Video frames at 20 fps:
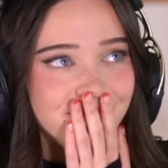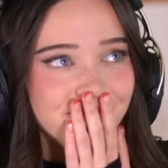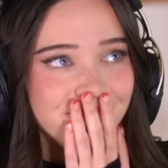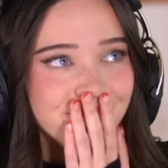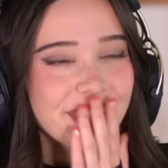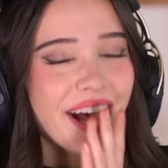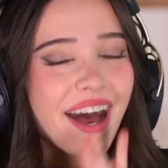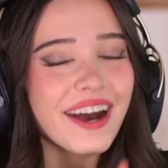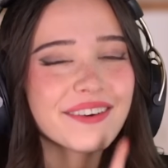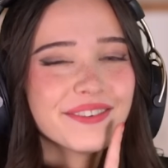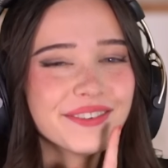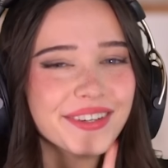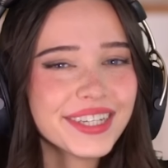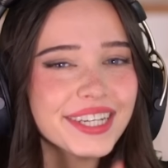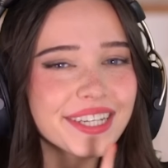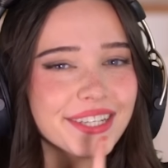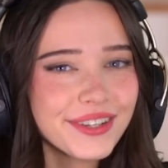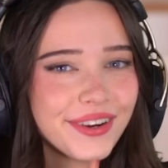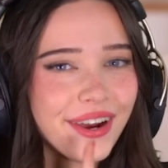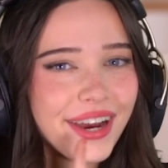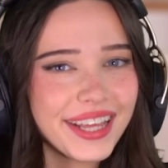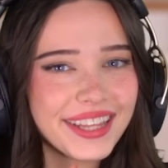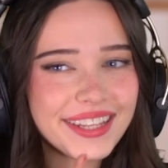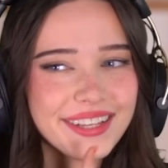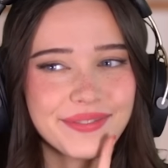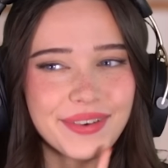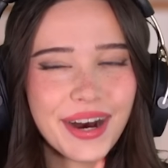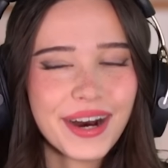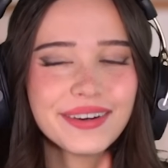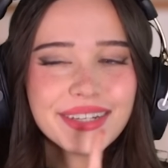I want to try them.
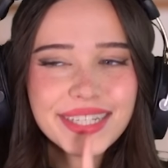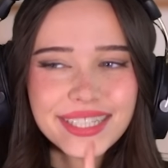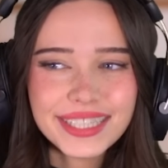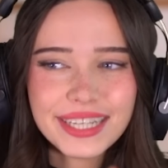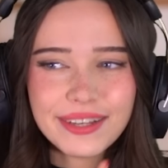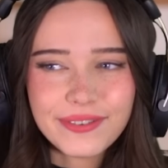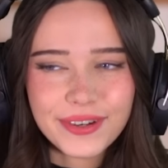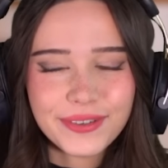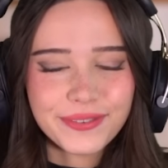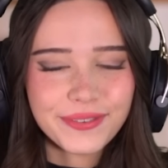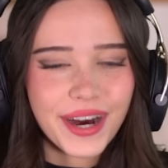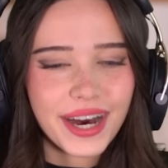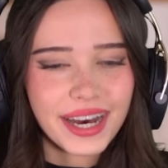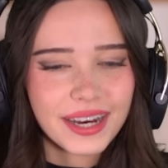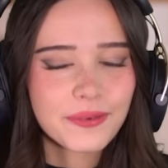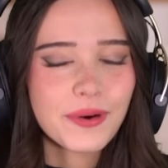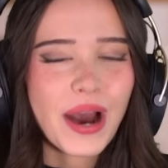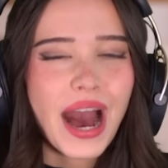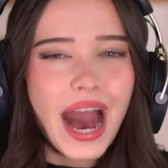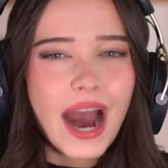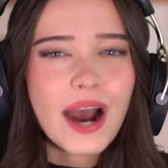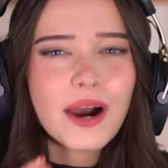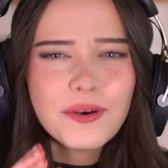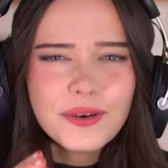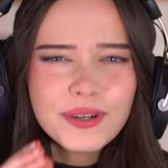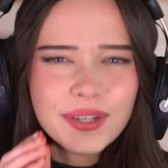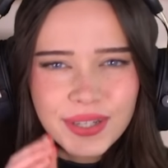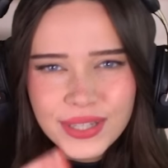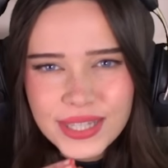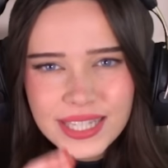I want to see if it works. How
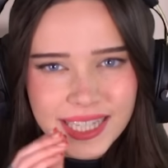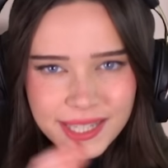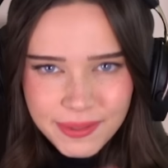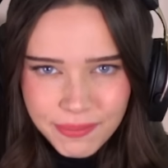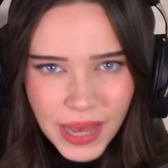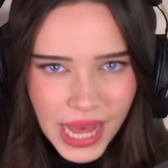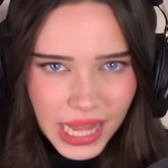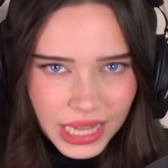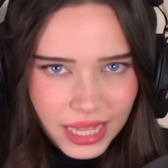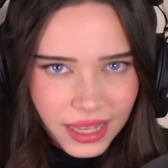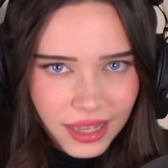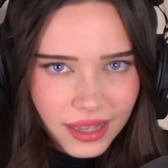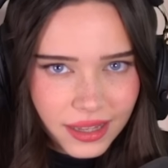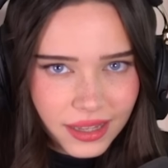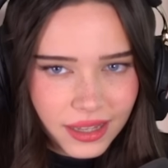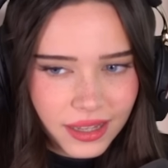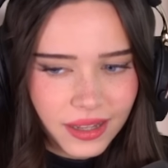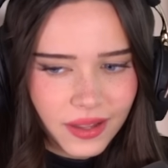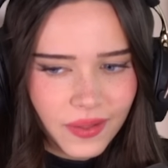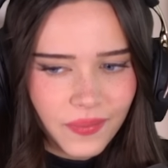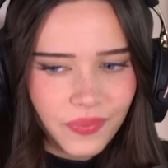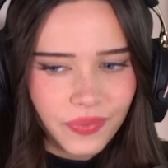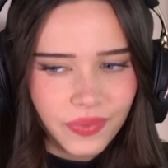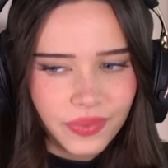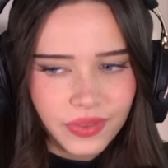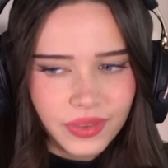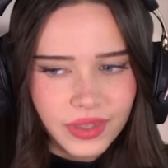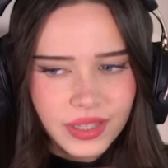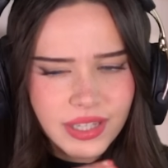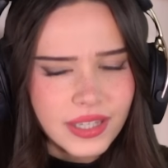could smelling
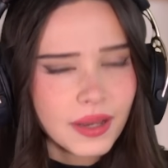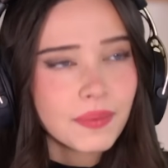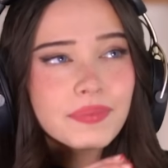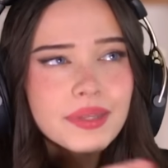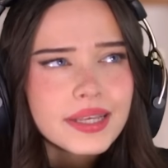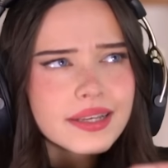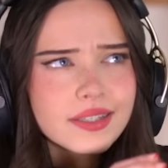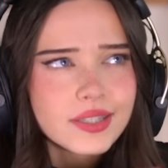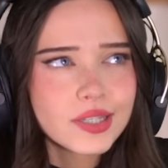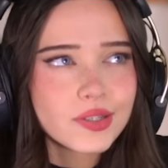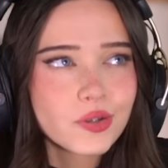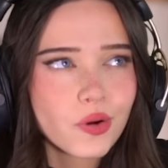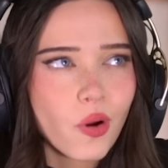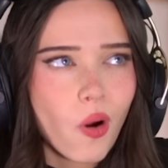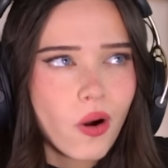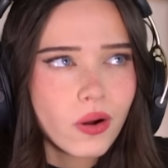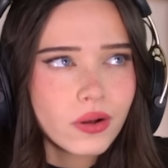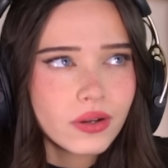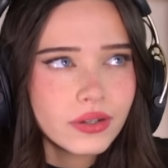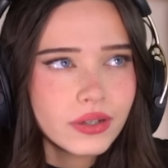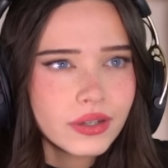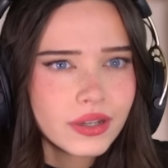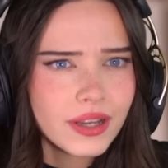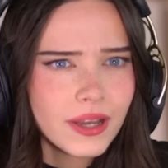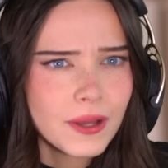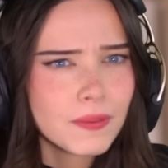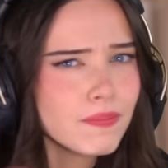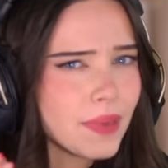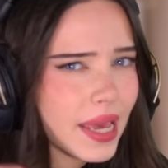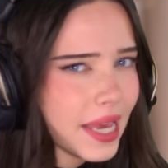something strong
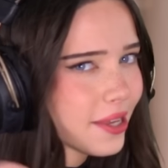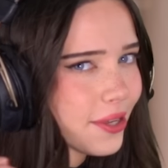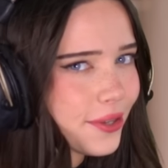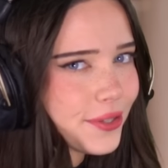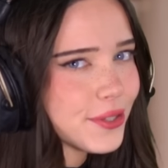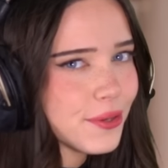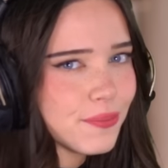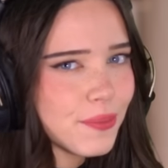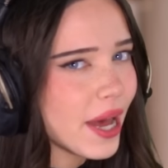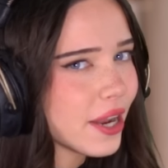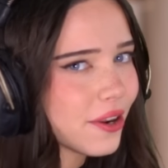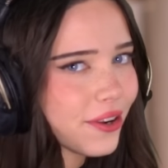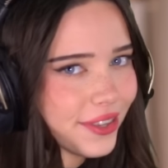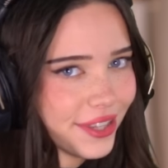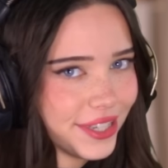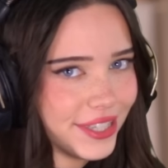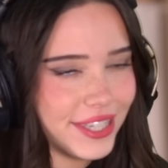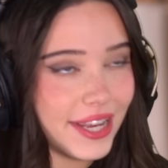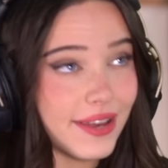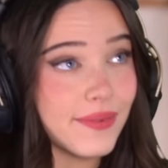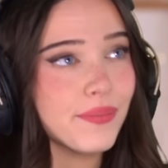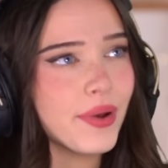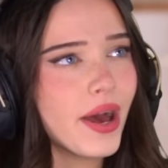make you do better at the gym?